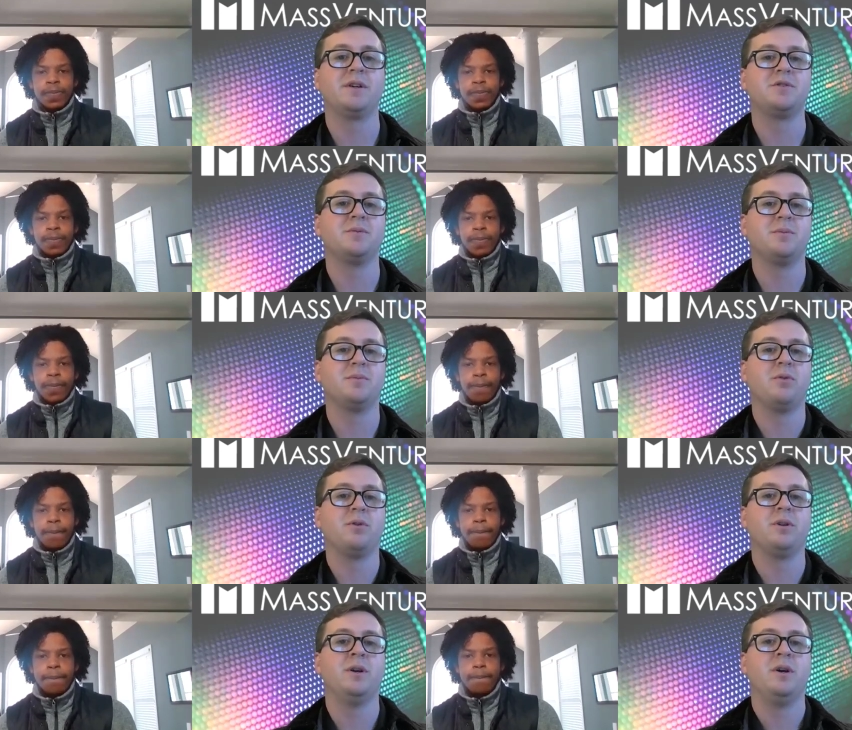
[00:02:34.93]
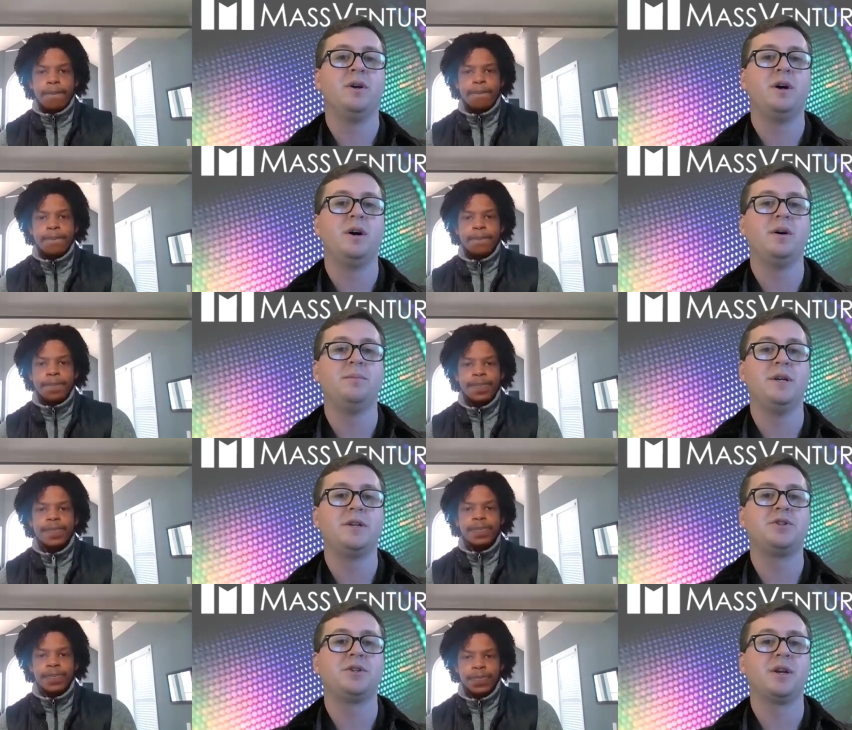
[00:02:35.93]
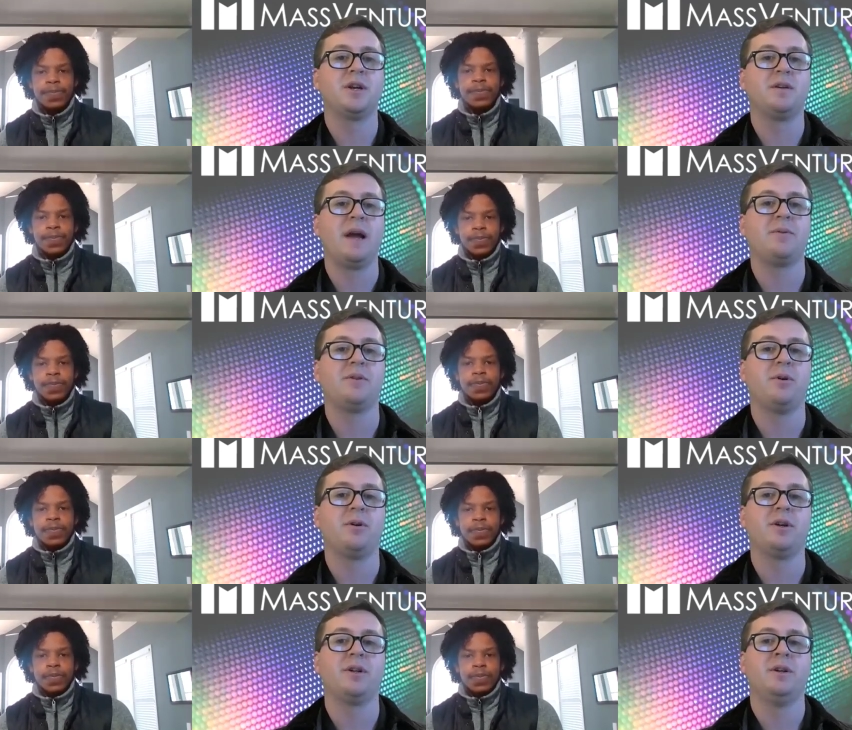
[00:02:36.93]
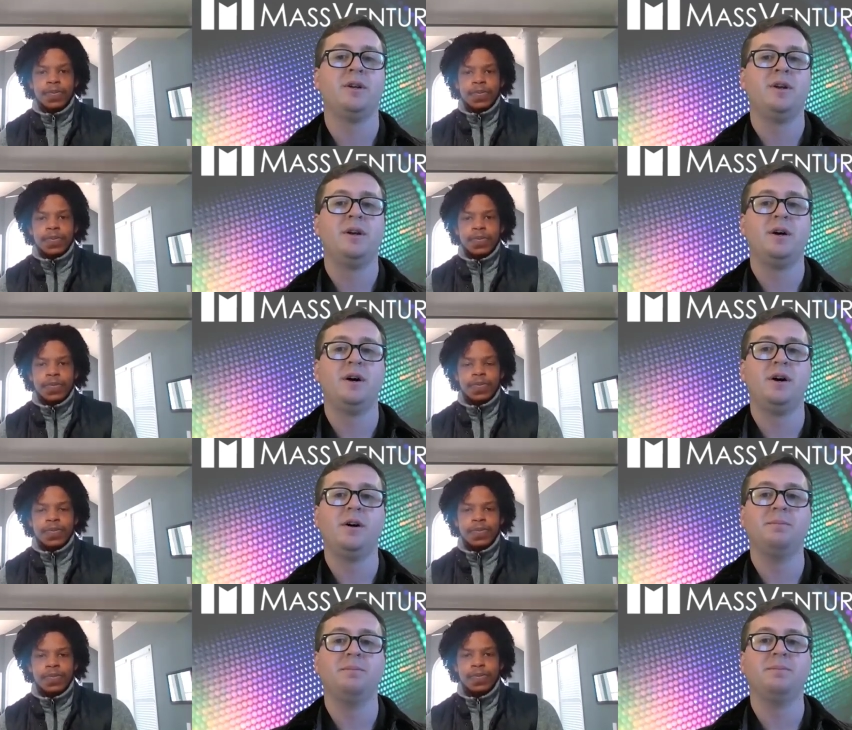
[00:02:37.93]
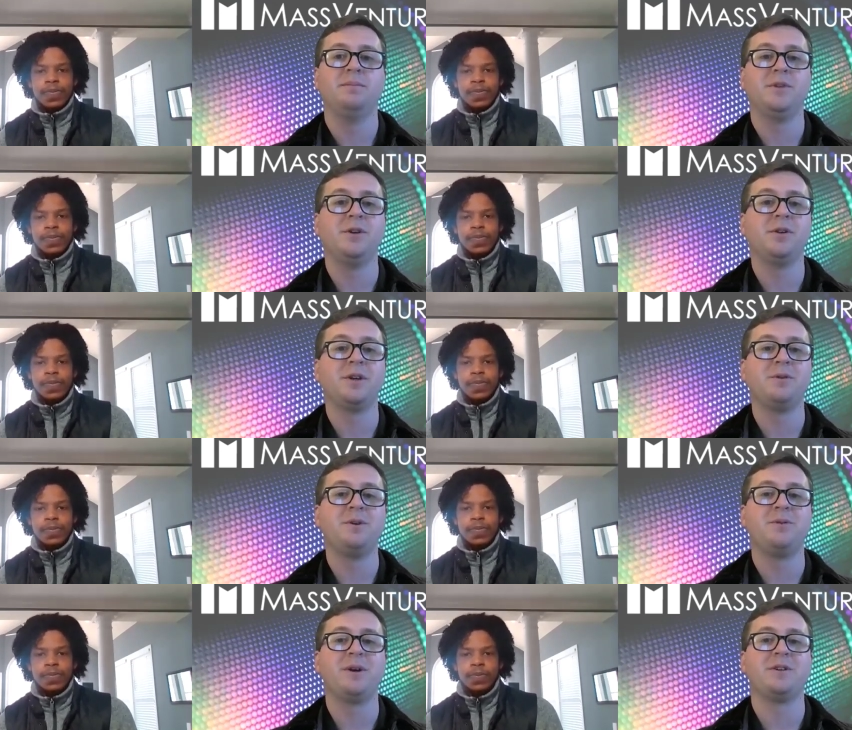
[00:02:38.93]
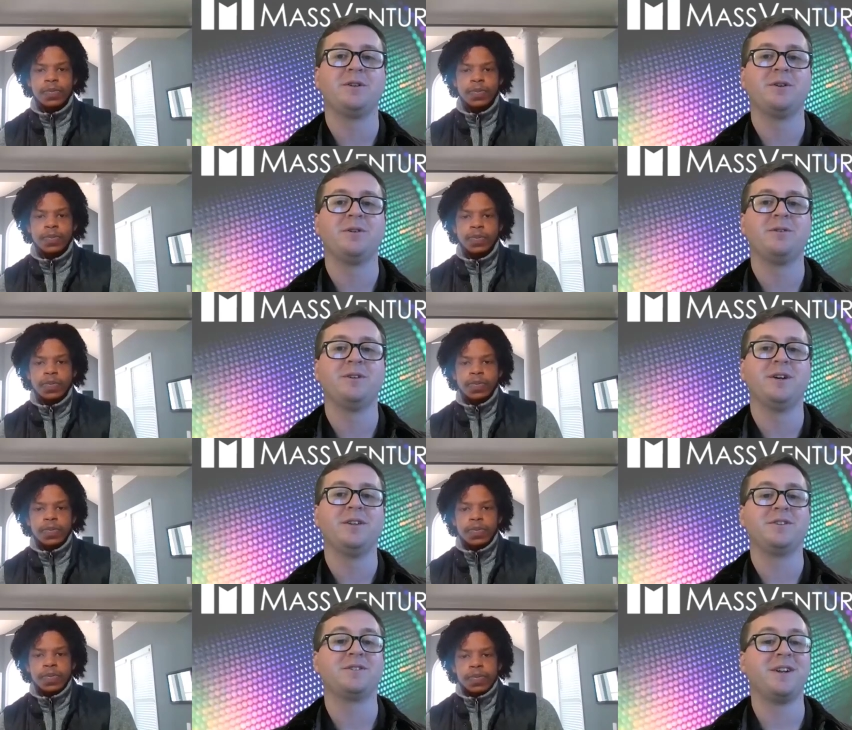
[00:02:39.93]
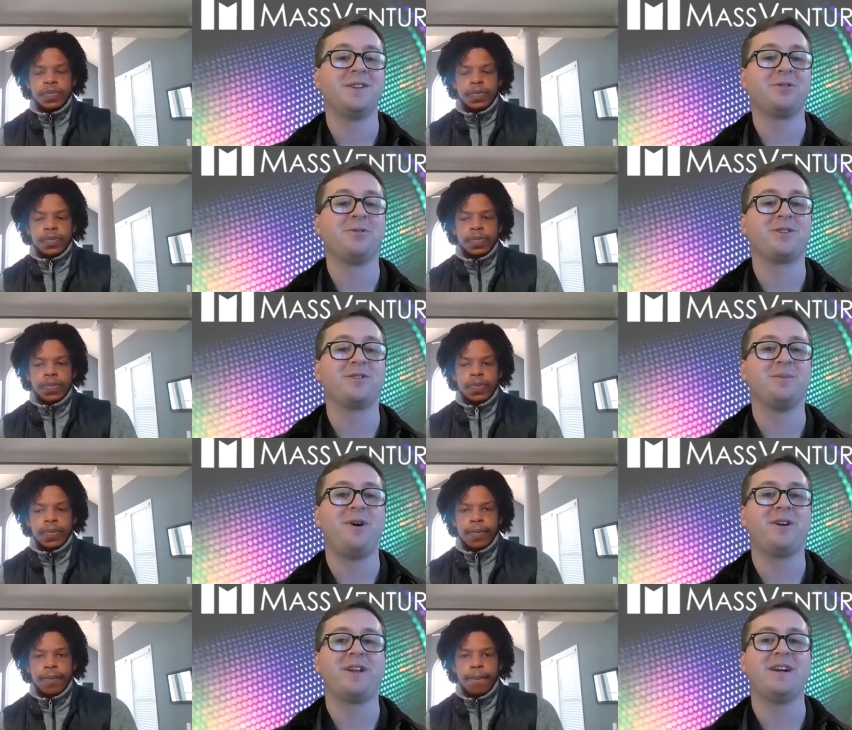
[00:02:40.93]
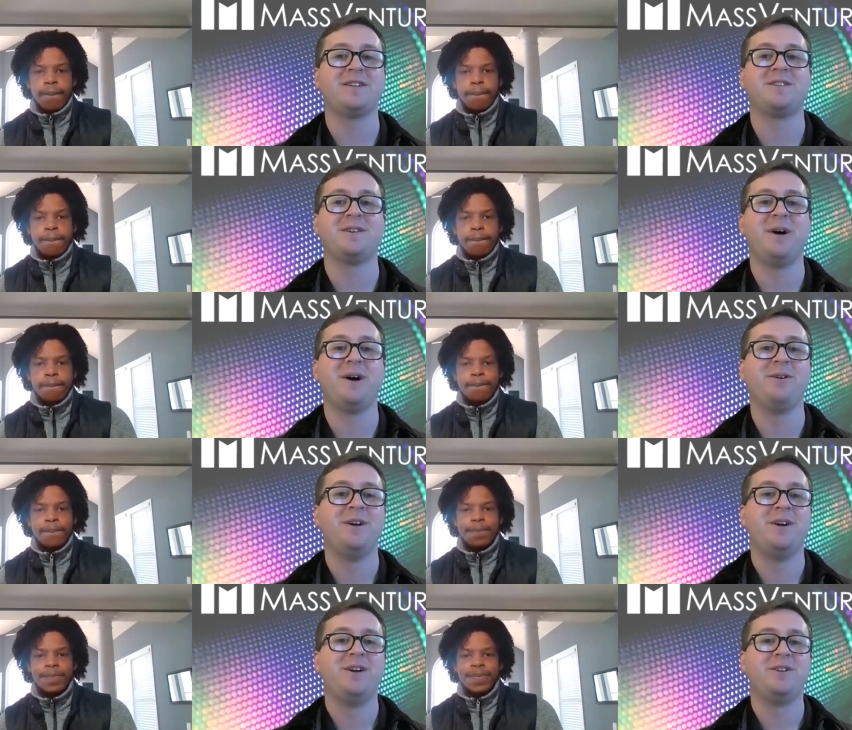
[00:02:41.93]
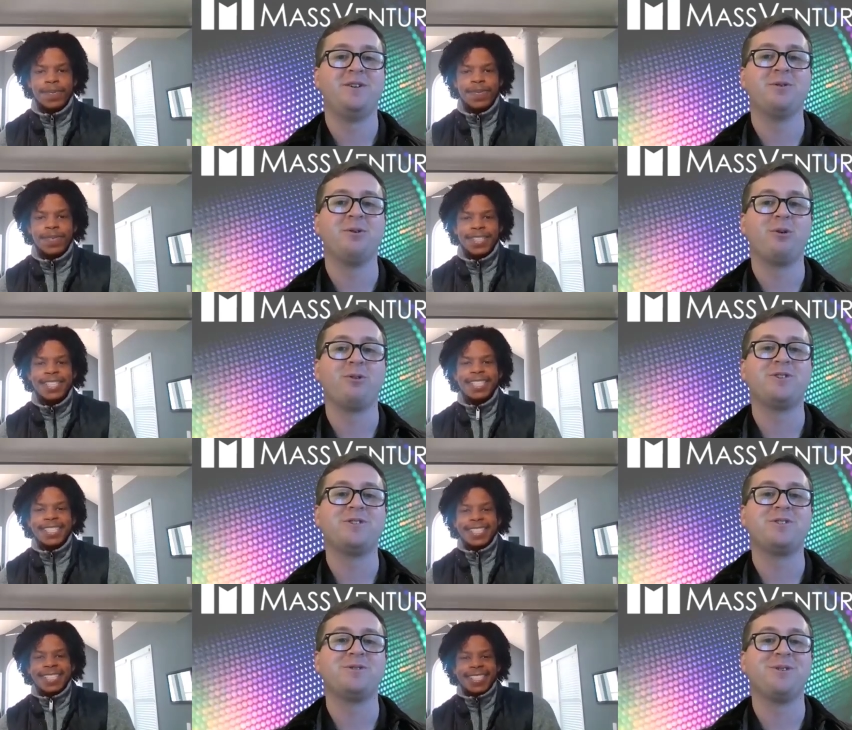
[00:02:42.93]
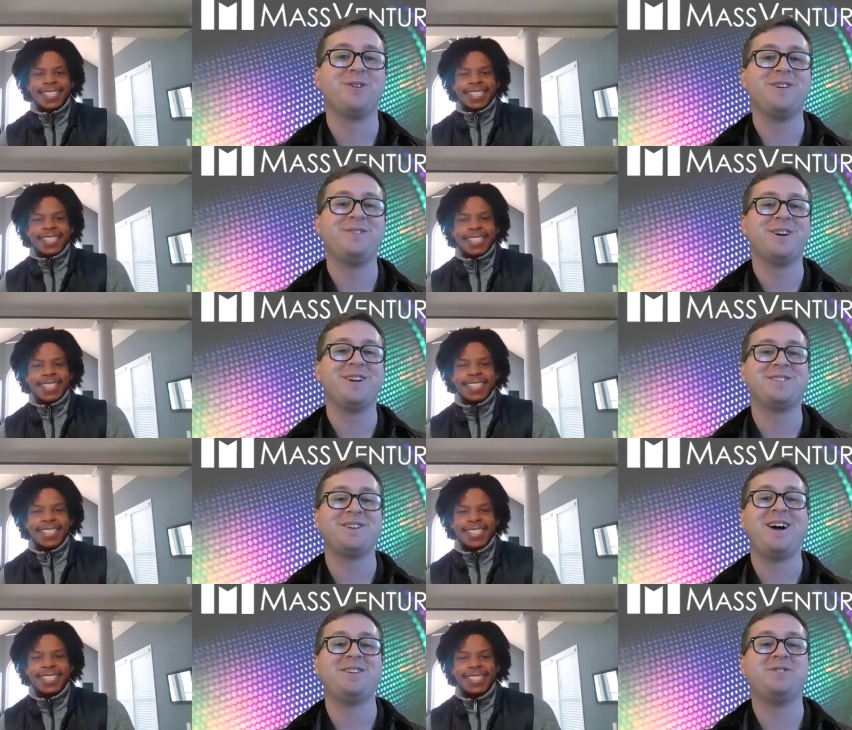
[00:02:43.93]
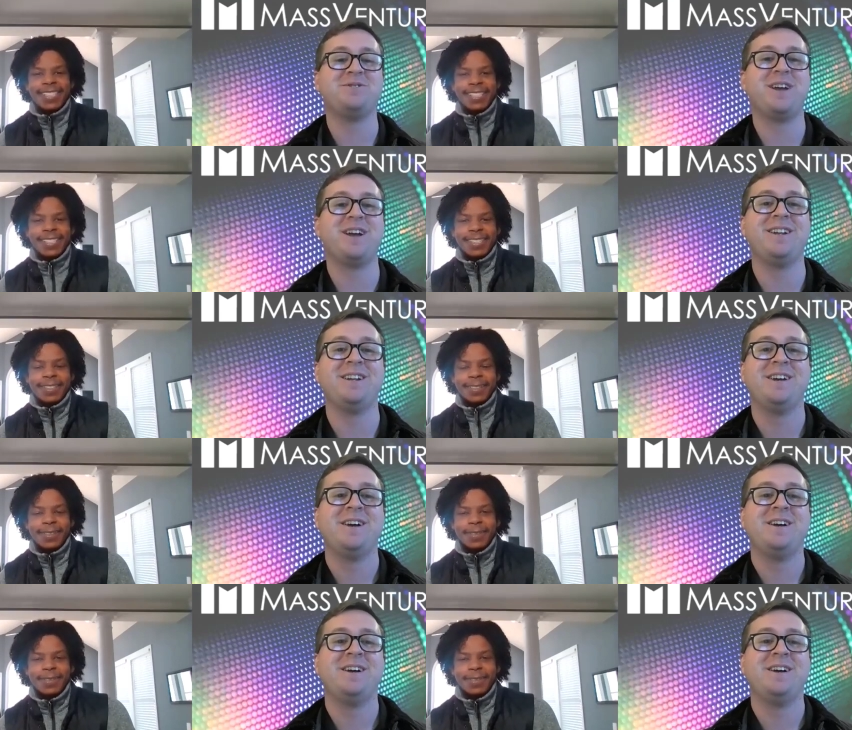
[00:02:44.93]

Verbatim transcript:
Speaker 1: like a super important um, niche and kind of gap in the market. Um, you know, I think it'd be great to learn. Uh, this is kind of the crux of the podcast about your origin story, right? So, how did you get?